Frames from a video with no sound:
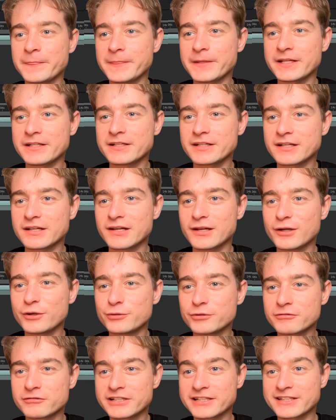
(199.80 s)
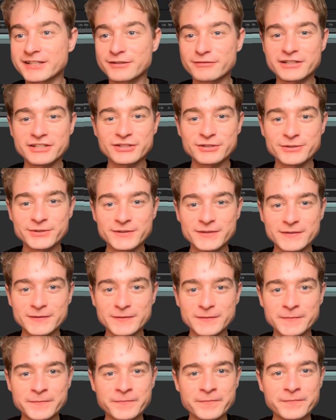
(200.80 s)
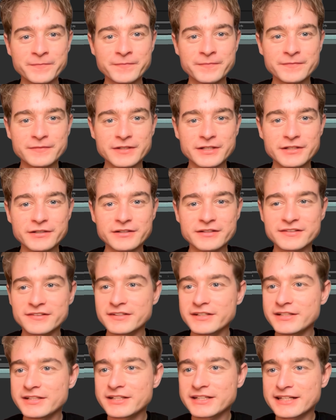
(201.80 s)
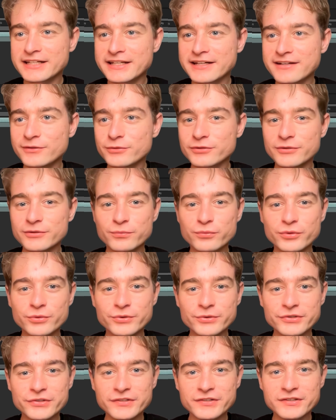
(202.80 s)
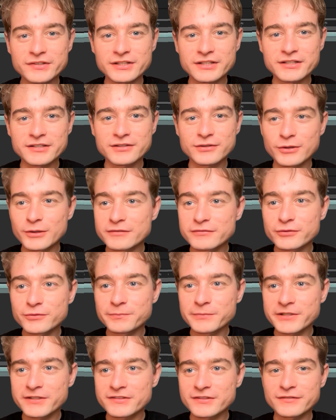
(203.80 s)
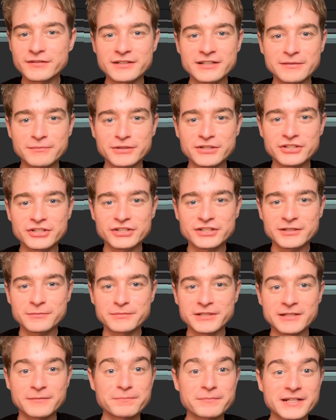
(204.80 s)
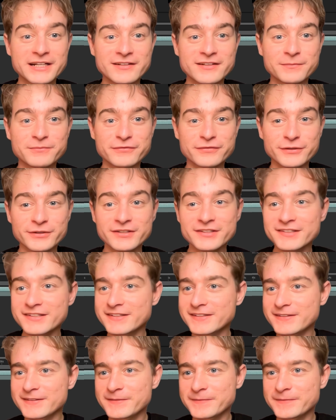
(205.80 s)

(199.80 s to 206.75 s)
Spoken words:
and then lowering the threshold. And you can see that now the walls and the colorful parts of the image are being picked up first.